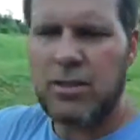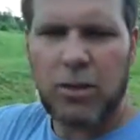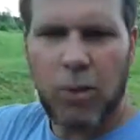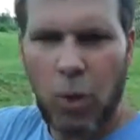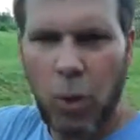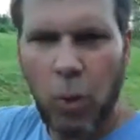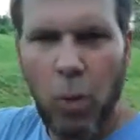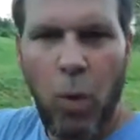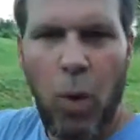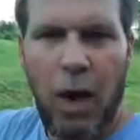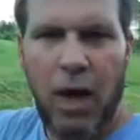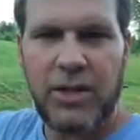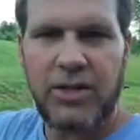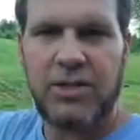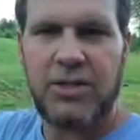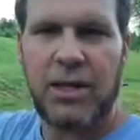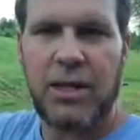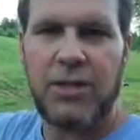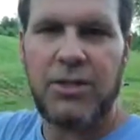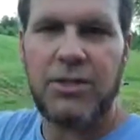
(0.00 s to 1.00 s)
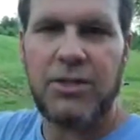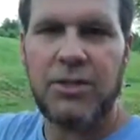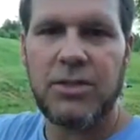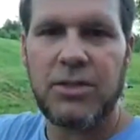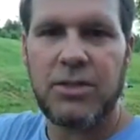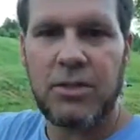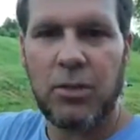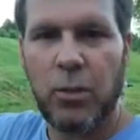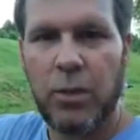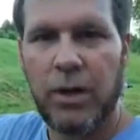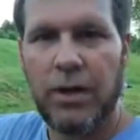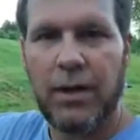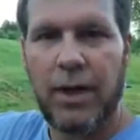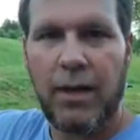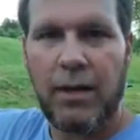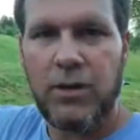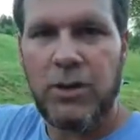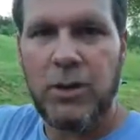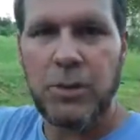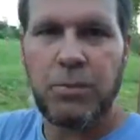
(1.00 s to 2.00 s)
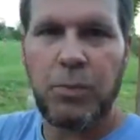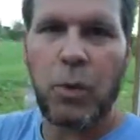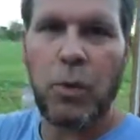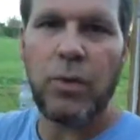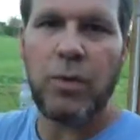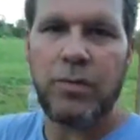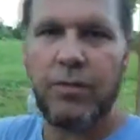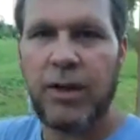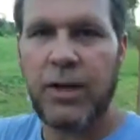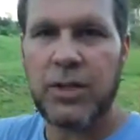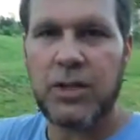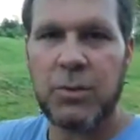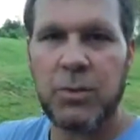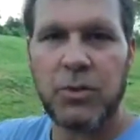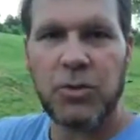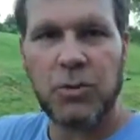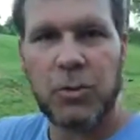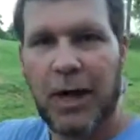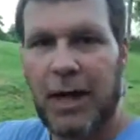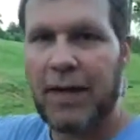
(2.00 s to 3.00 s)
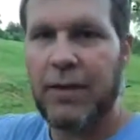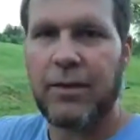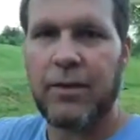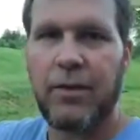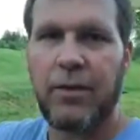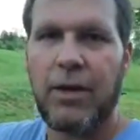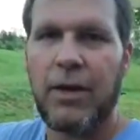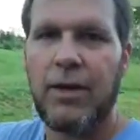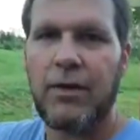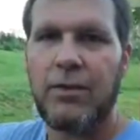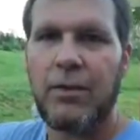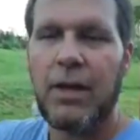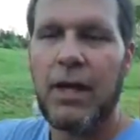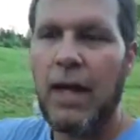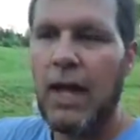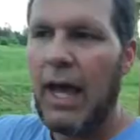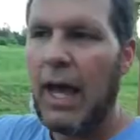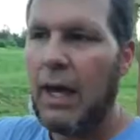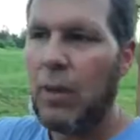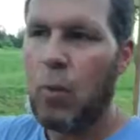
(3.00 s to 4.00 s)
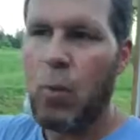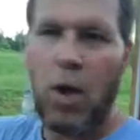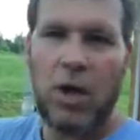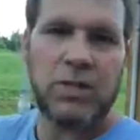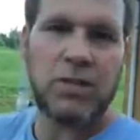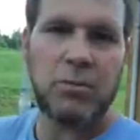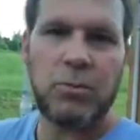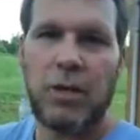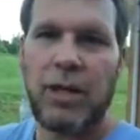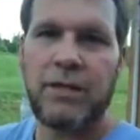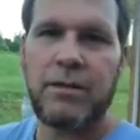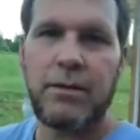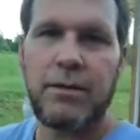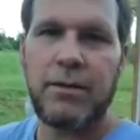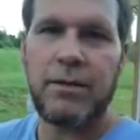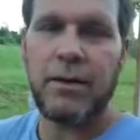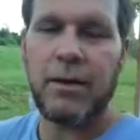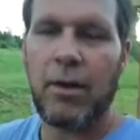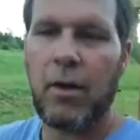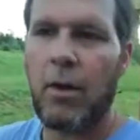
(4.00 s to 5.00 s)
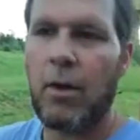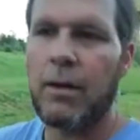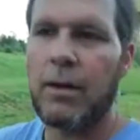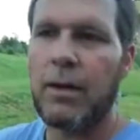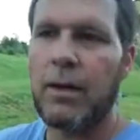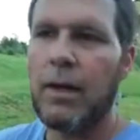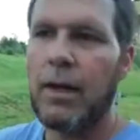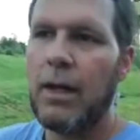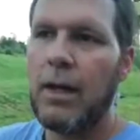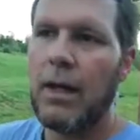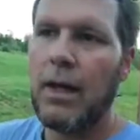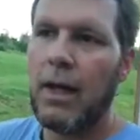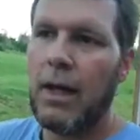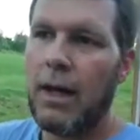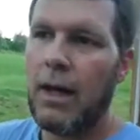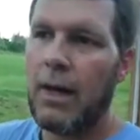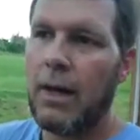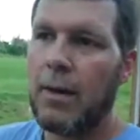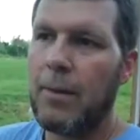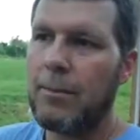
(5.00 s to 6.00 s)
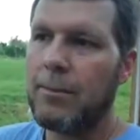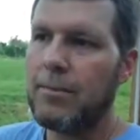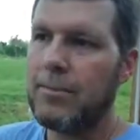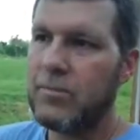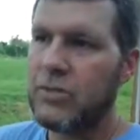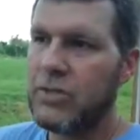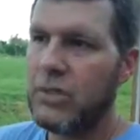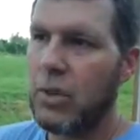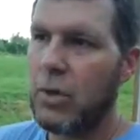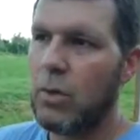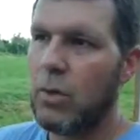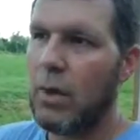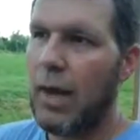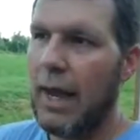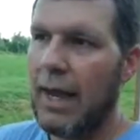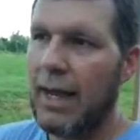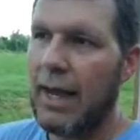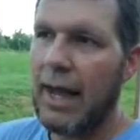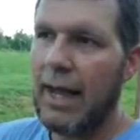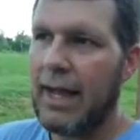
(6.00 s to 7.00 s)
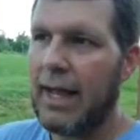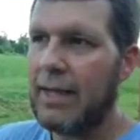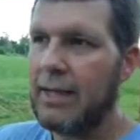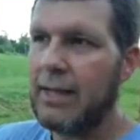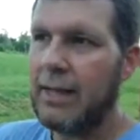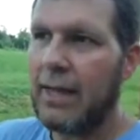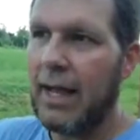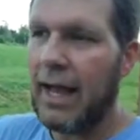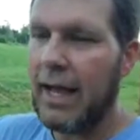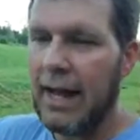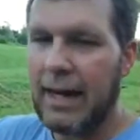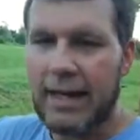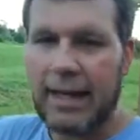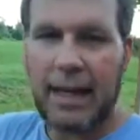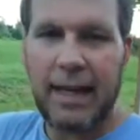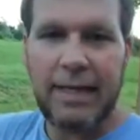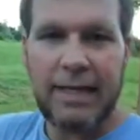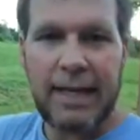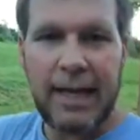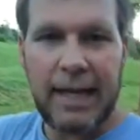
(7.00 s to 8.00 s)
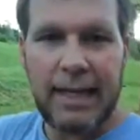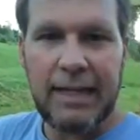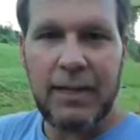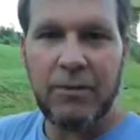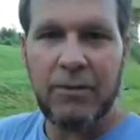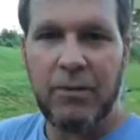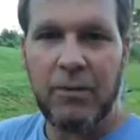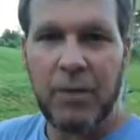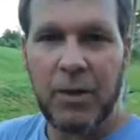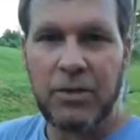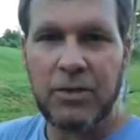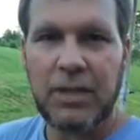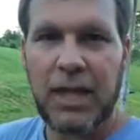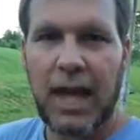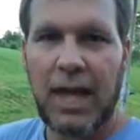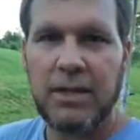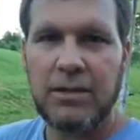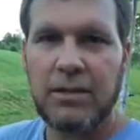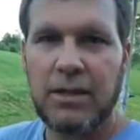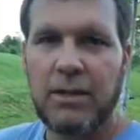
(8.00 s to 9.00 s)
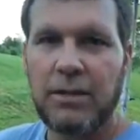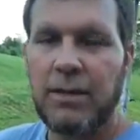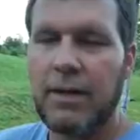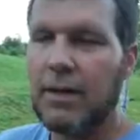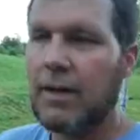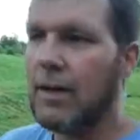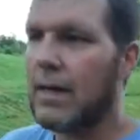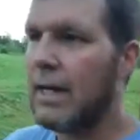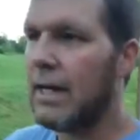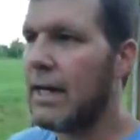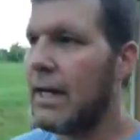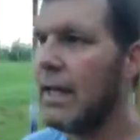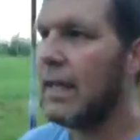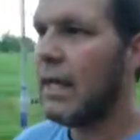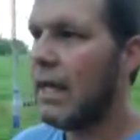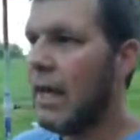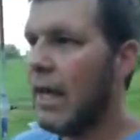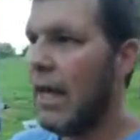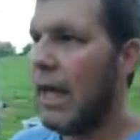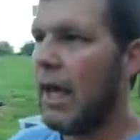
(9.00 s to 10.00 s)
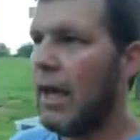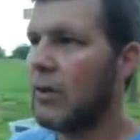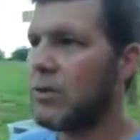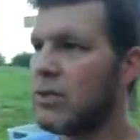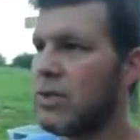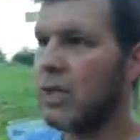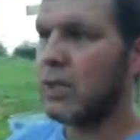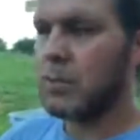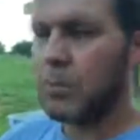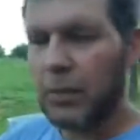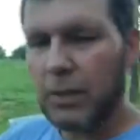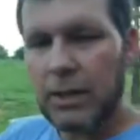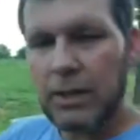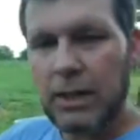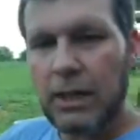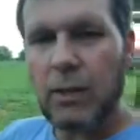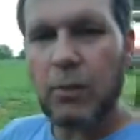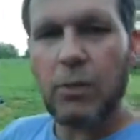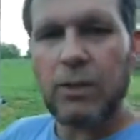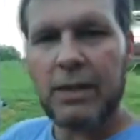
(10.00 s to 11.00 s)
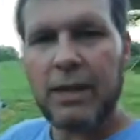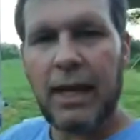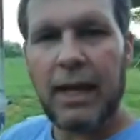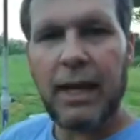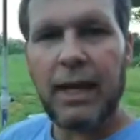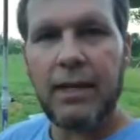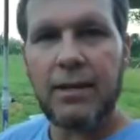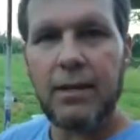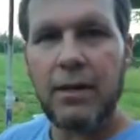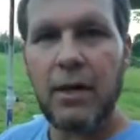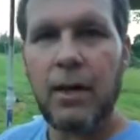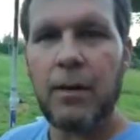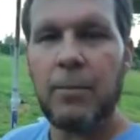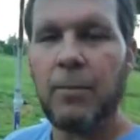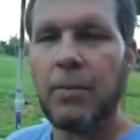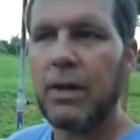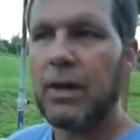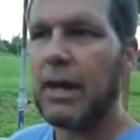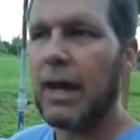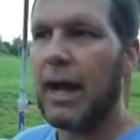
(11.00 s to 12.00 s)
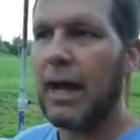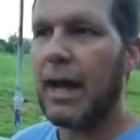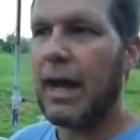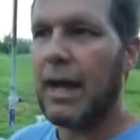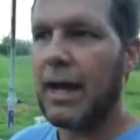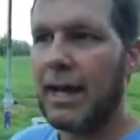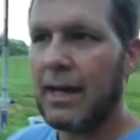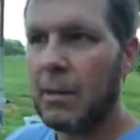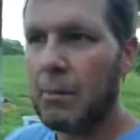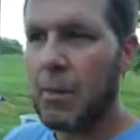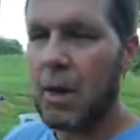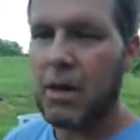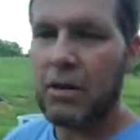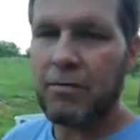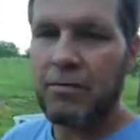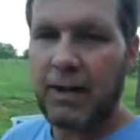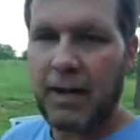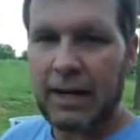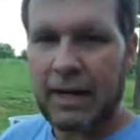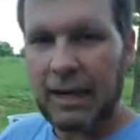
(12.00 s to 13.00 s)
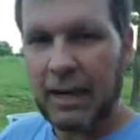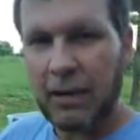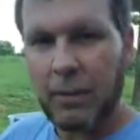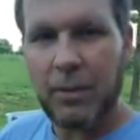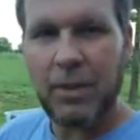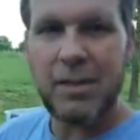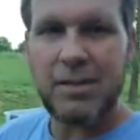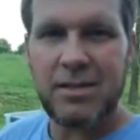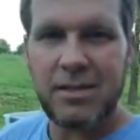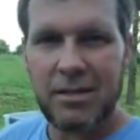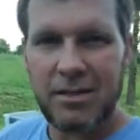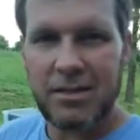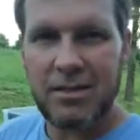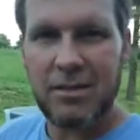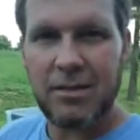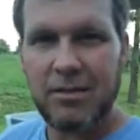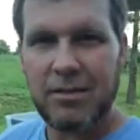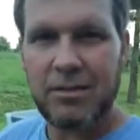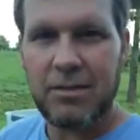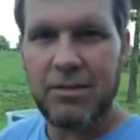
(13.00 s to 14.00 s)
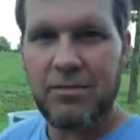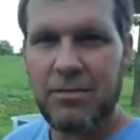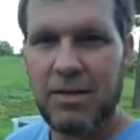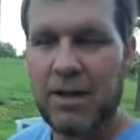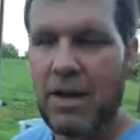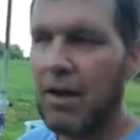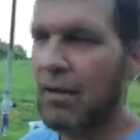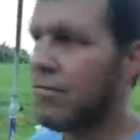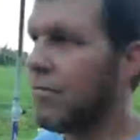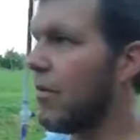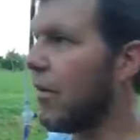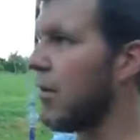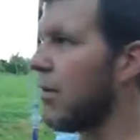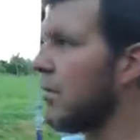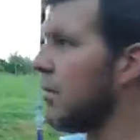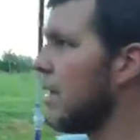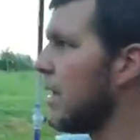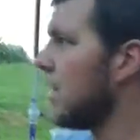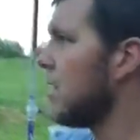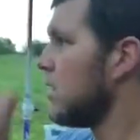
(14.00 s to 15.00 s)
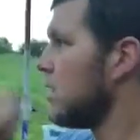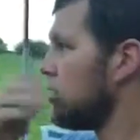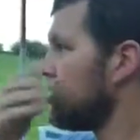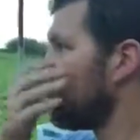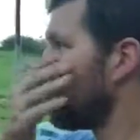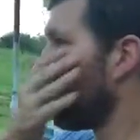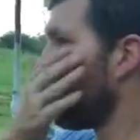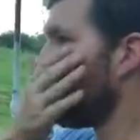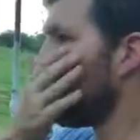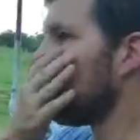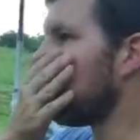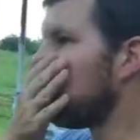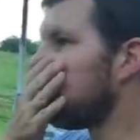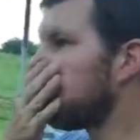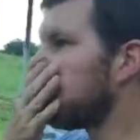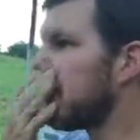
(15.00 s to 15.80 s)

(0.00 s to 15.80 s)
cool wash stations to where they could just pull the vegetables right out of the ground and wash them right there in their garden. So I kind of got the idea from those guys down there, and it's pretty neat what they had done. But I kind of modified it a little bit to fit our farm. So